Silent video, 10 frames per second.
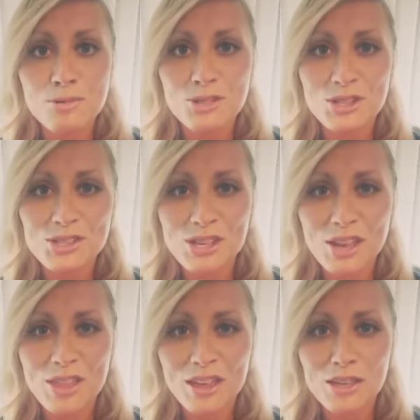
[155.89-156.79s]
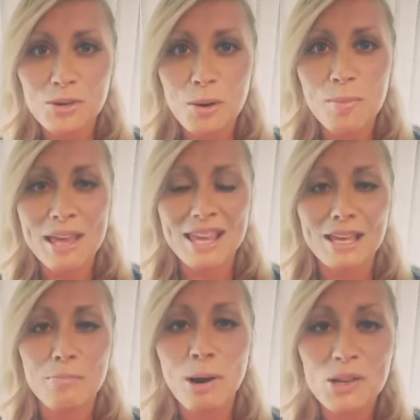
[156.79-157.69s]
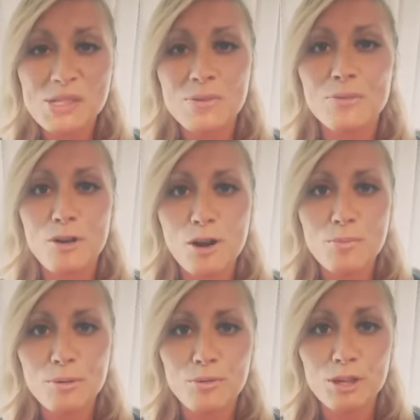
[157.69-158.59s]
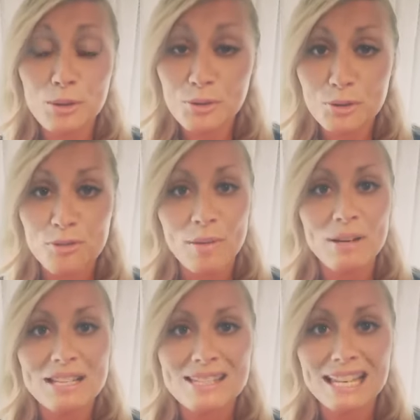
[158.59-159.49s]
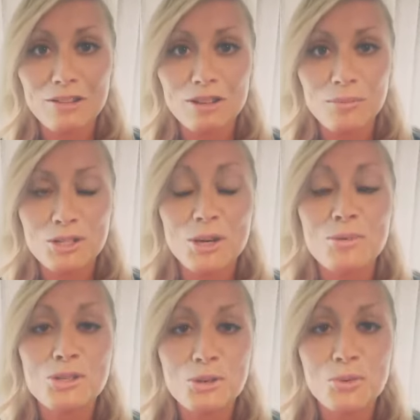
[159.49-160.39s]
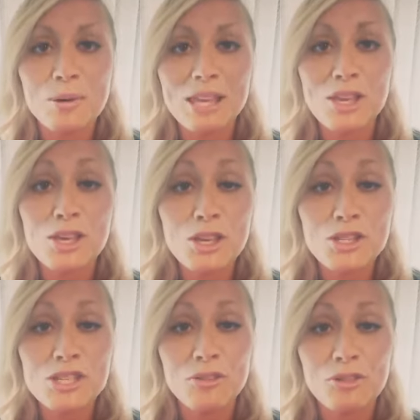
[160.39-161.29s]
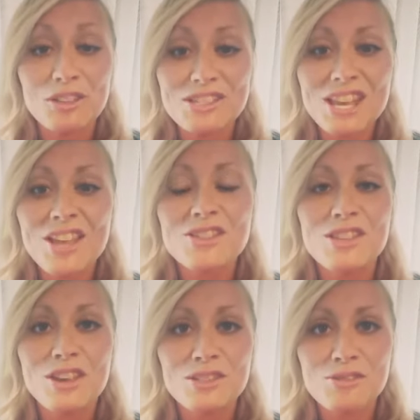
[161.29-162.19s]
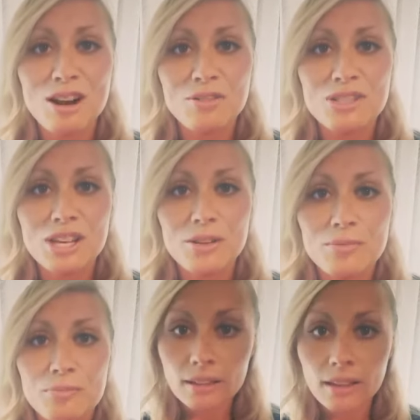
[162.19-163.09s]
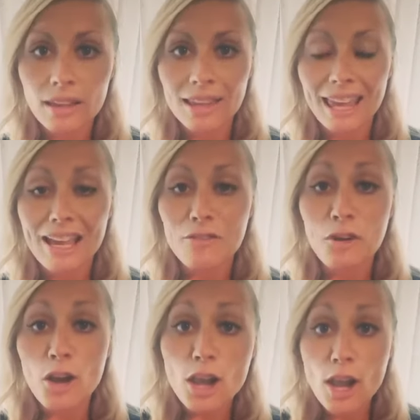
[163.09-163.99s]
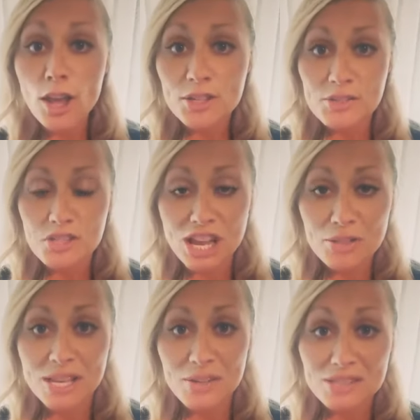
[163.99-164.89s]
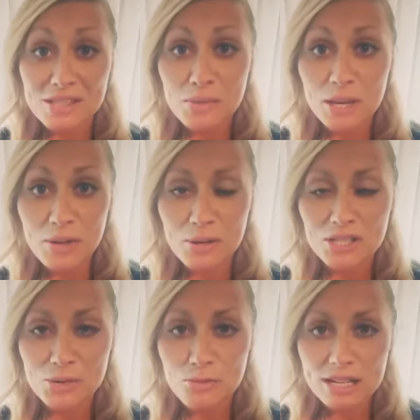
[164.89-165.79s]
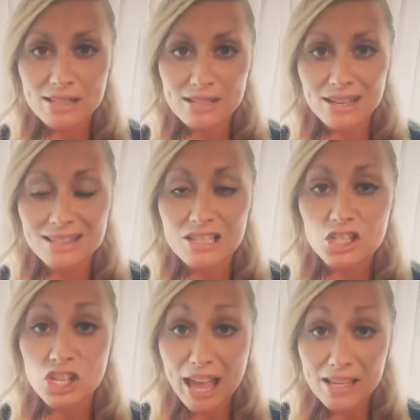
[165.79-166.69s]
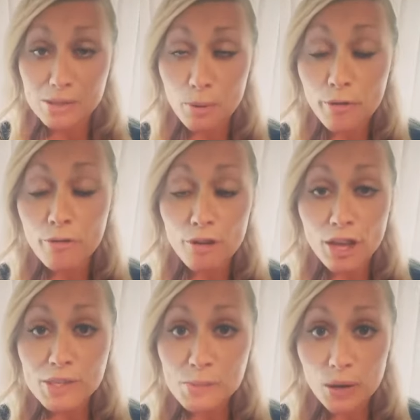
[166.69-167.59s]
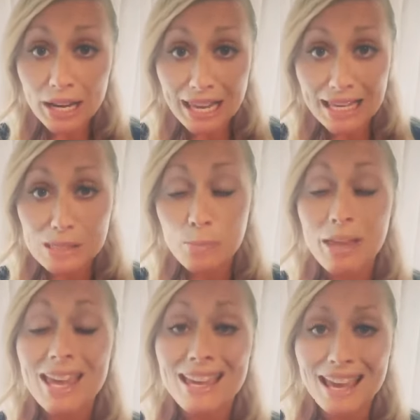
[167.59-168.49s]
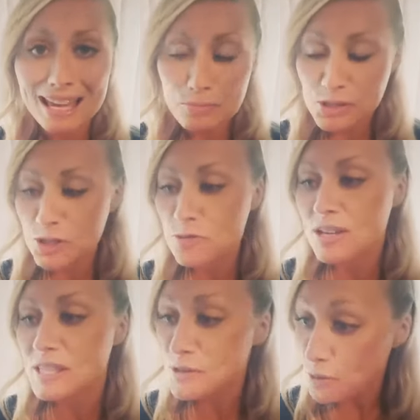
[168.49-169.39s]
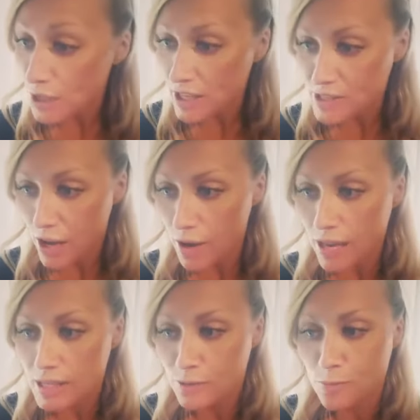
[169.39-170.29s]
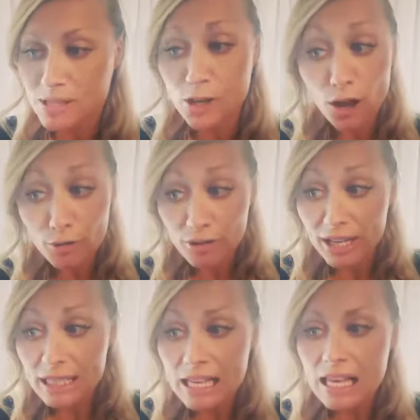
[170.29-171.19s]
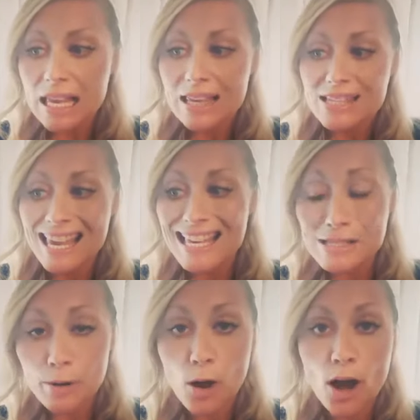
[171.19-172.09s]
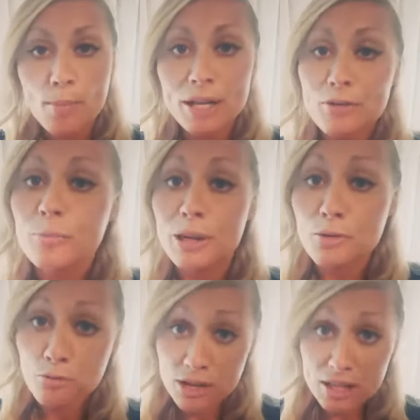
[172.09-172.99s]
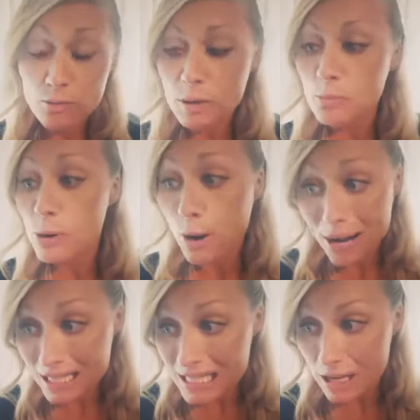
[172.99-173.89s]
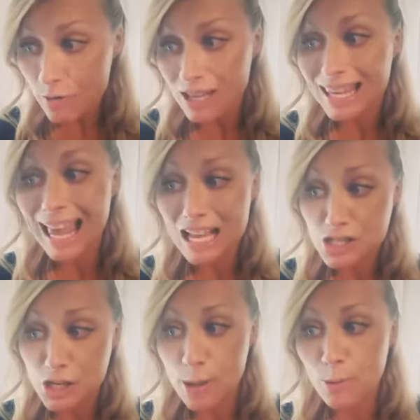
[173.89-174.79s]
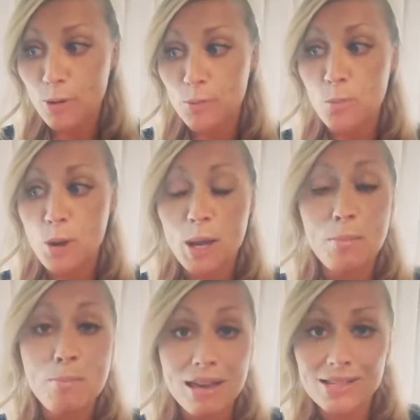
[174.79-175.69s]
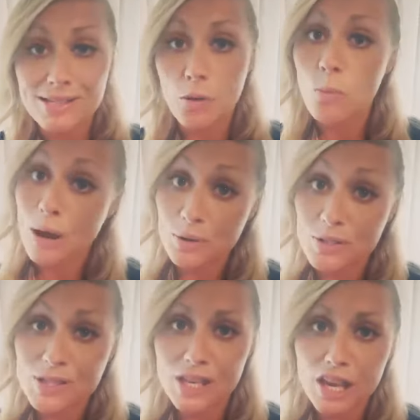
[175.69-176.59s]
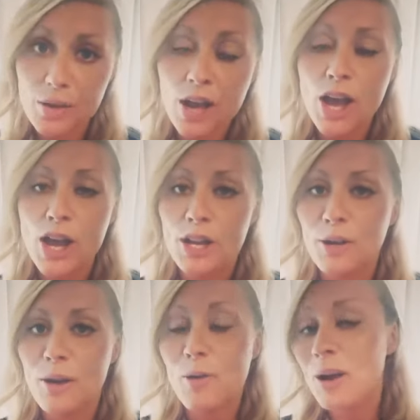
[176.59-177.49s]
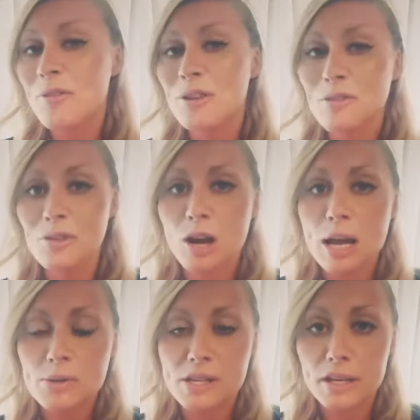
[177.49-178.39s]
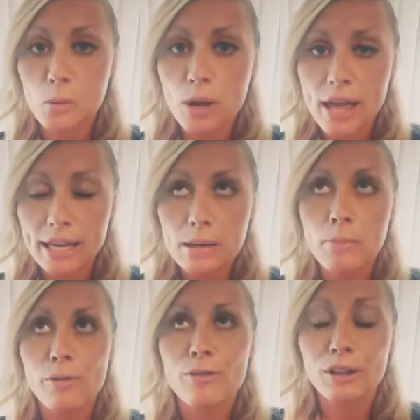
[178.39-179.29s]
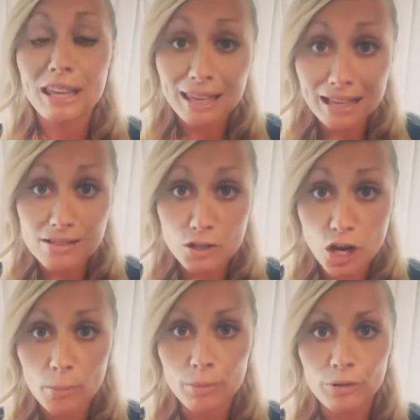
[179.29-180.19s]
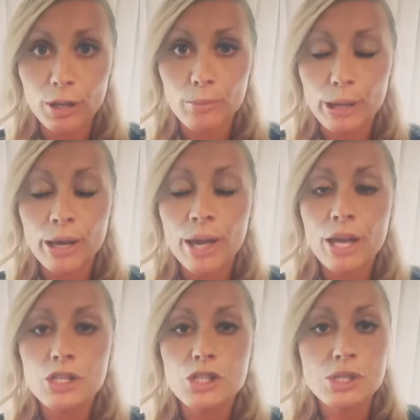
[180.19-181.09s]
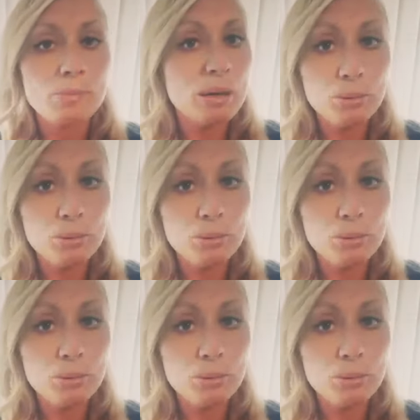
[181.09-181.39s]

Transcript: just so that you are making a positive environment for you and your family to live in, which I'm sure will make a huge difference to those around you. Okay, I've got loads of shout outs this week, which I'm really excited to share. So my first one is PE. I'm just going to read this for you. So it's from Miss Coughlin to Ismail Ahmed for being really proactive in catching up on work miss. So well done to you. I know quite a few of you got outstanding work and it might feel like it gets on top of you, but just be